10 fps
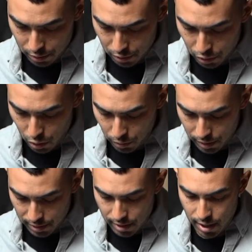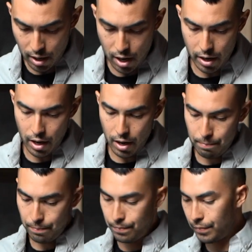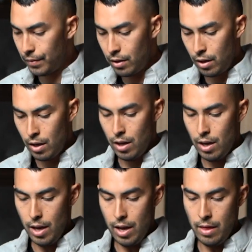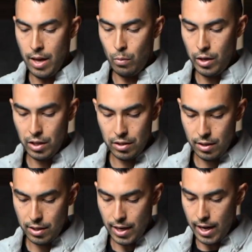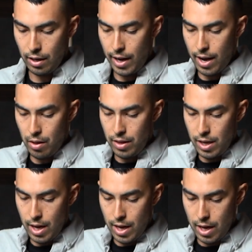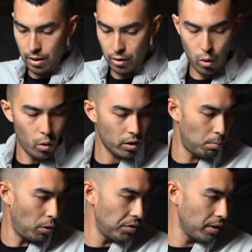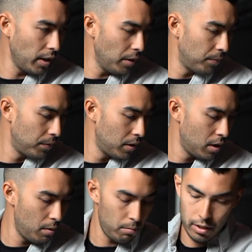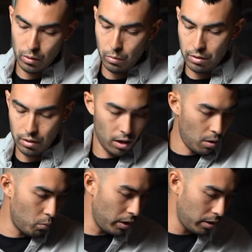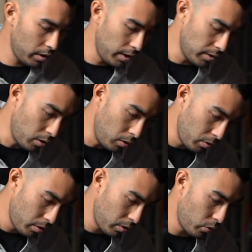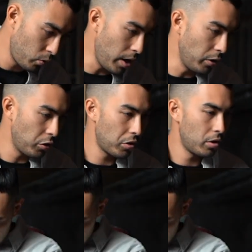scoot this thing on up, and then we just need to tighten down the, uh, the Torx bolts again. But this one doesn't come with its own wrench.